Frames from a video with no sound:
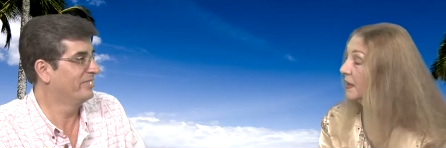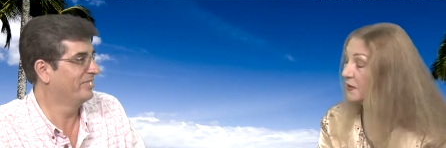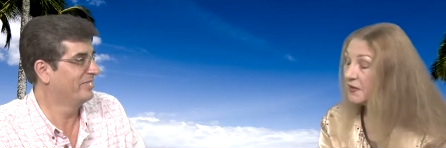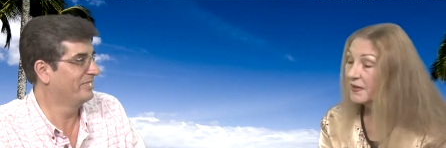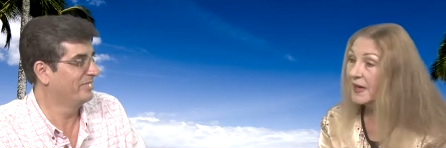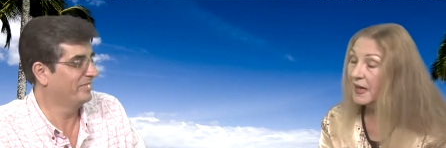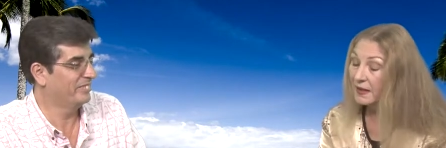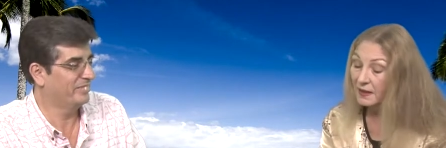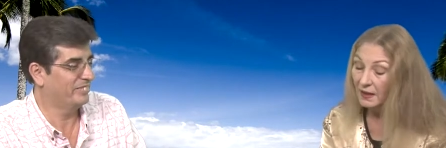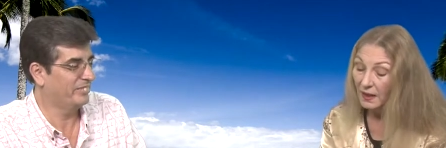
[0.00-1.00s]
Speaker 1: to
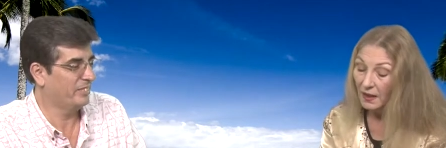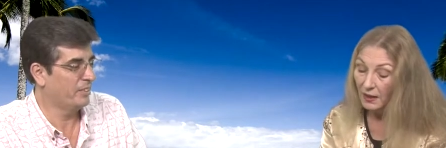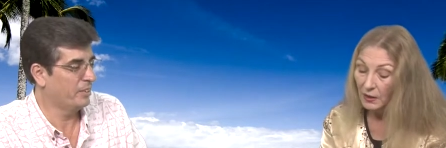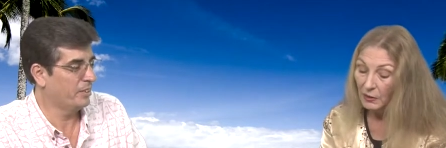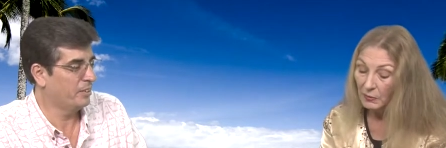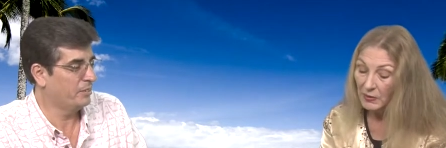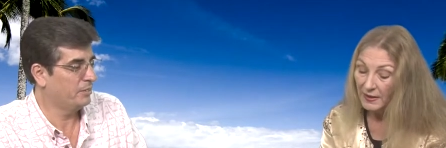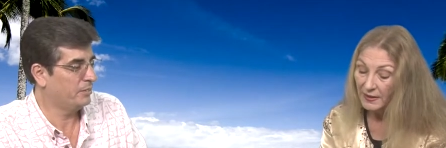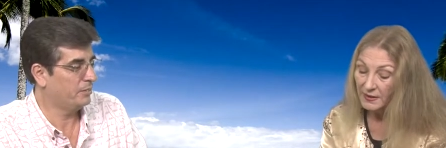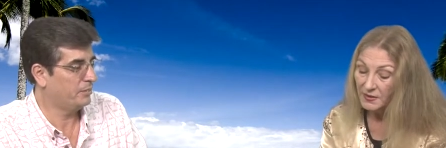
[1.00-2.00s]
that. Um,
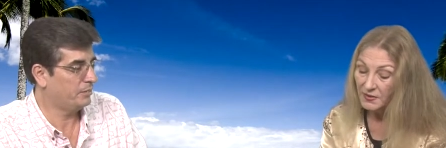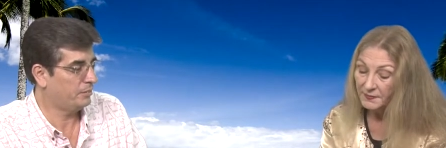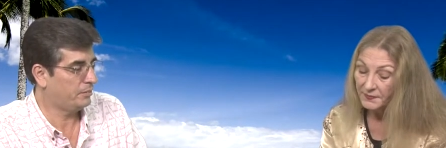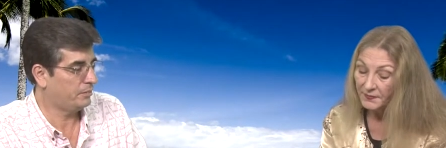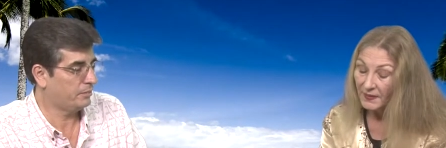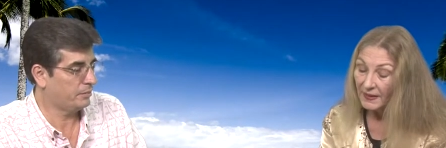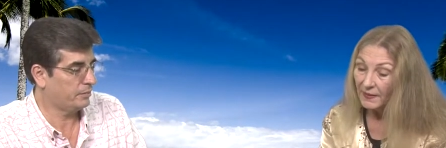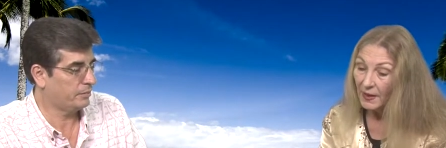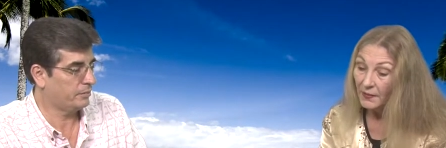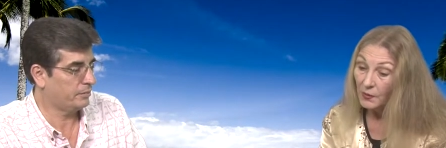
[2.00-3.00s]
and
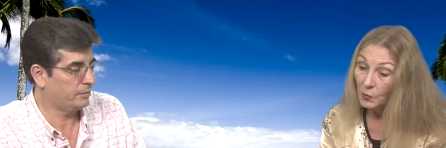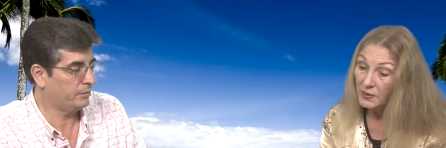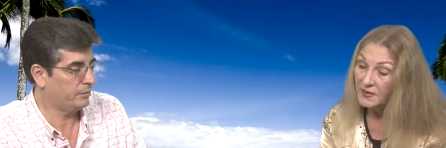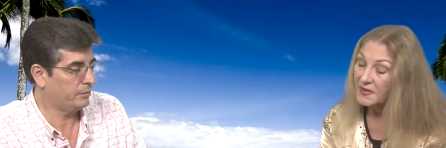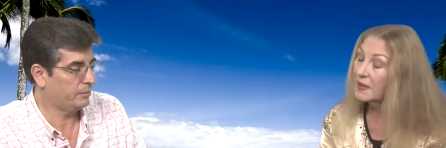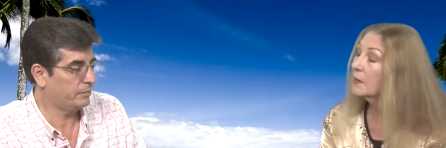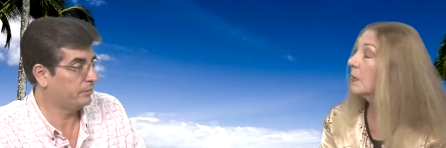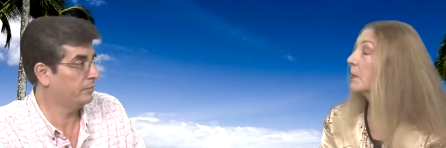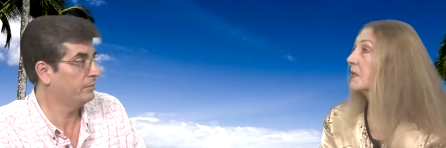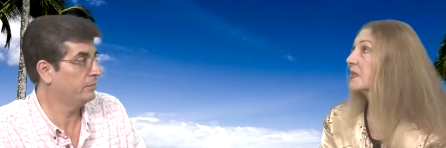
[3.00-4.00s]
other ones that come
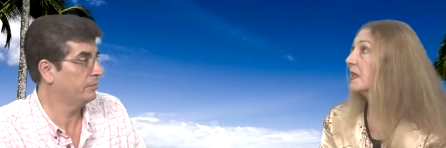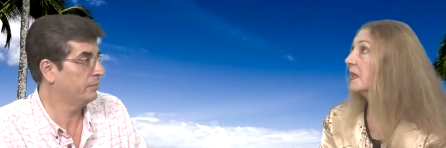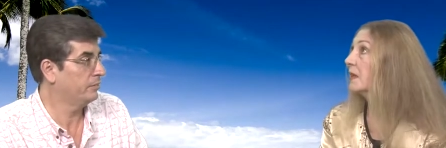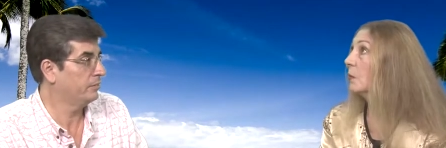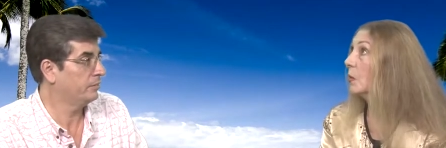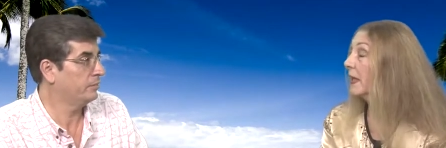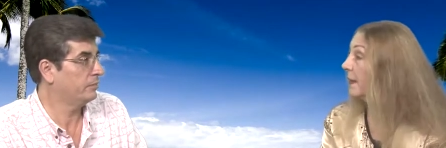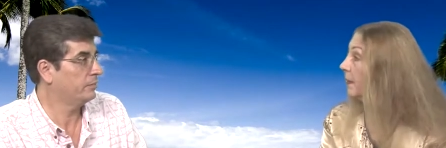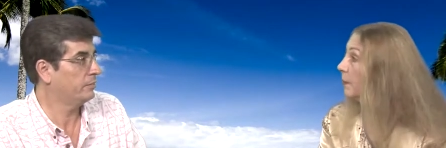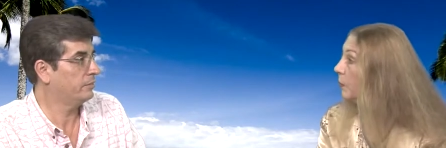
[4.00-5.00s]
up are say, well, can
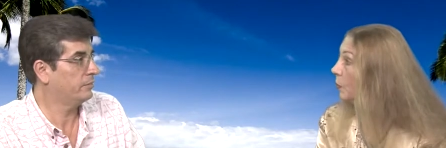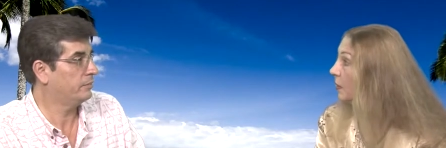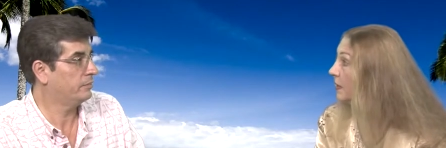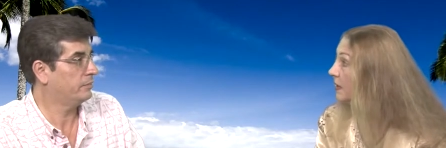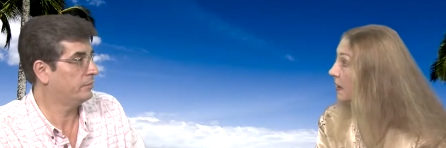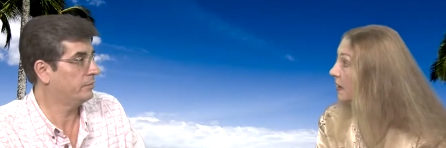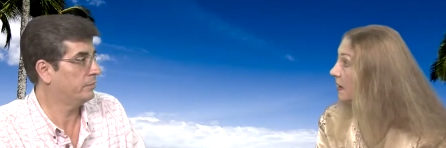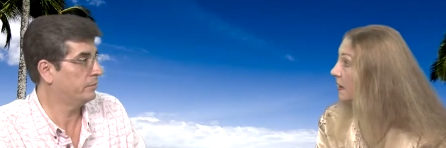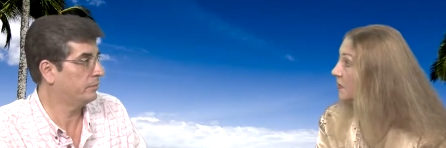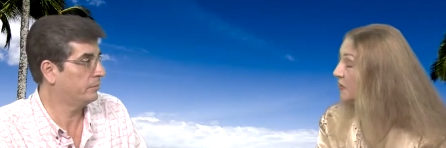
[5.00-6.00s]
the board afford,
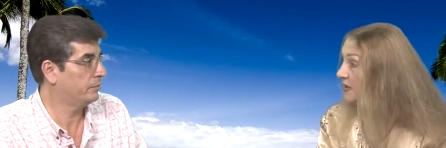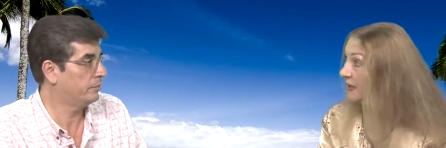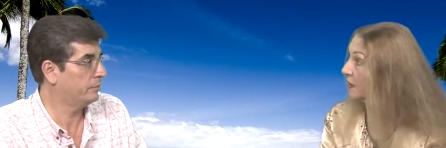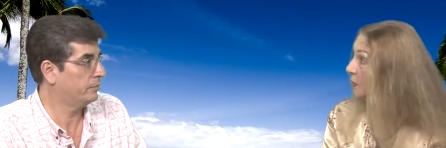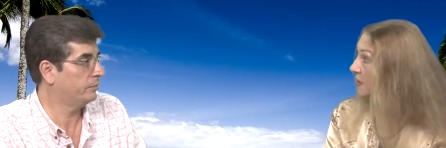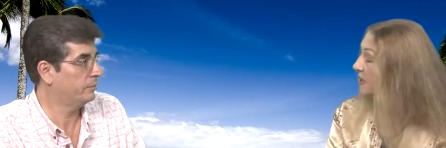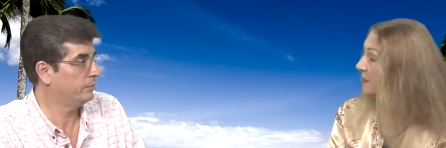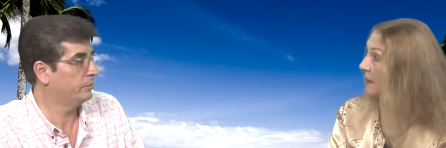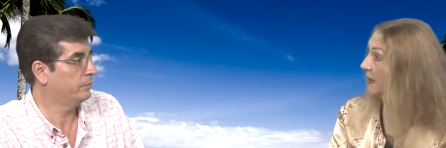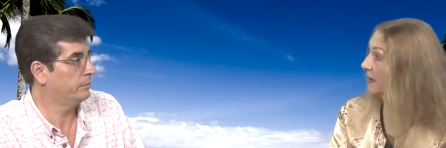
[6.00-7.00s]
just increase
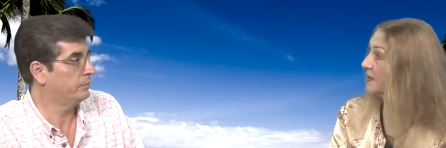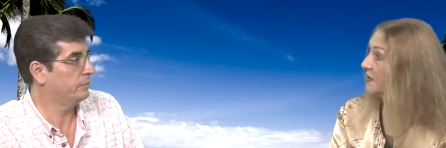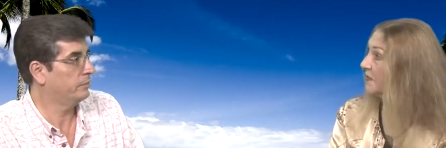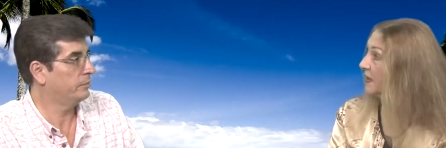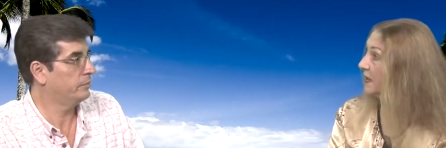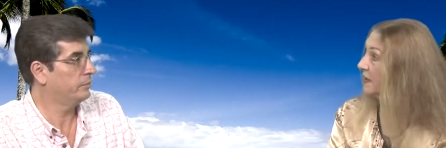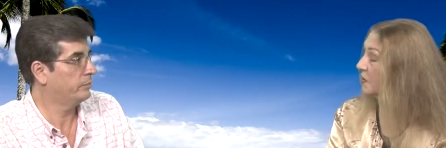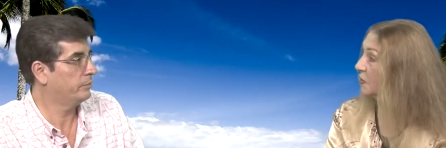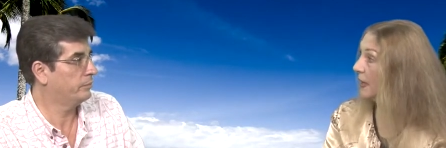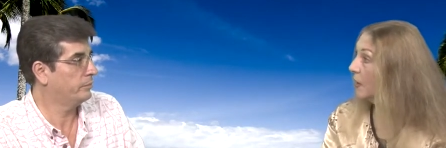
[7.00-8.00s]
my maintenance fees?
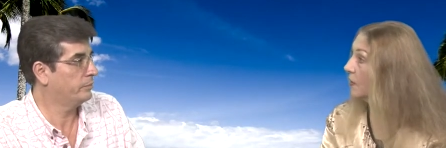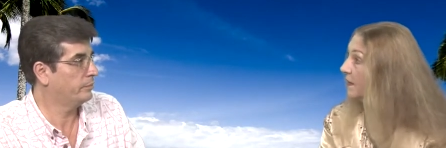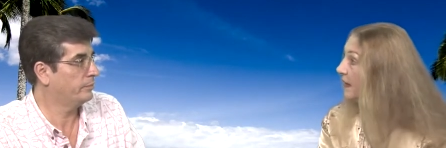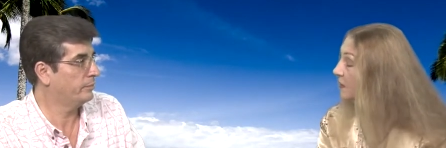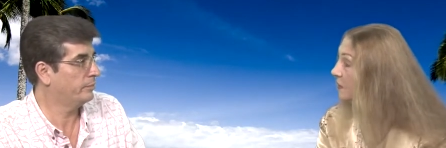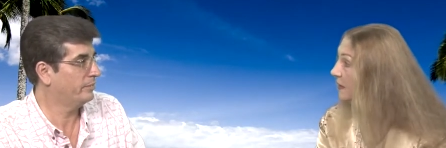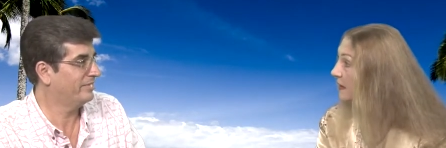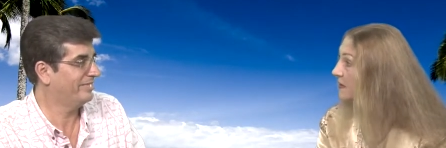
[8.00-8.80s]
You know, how can they do that?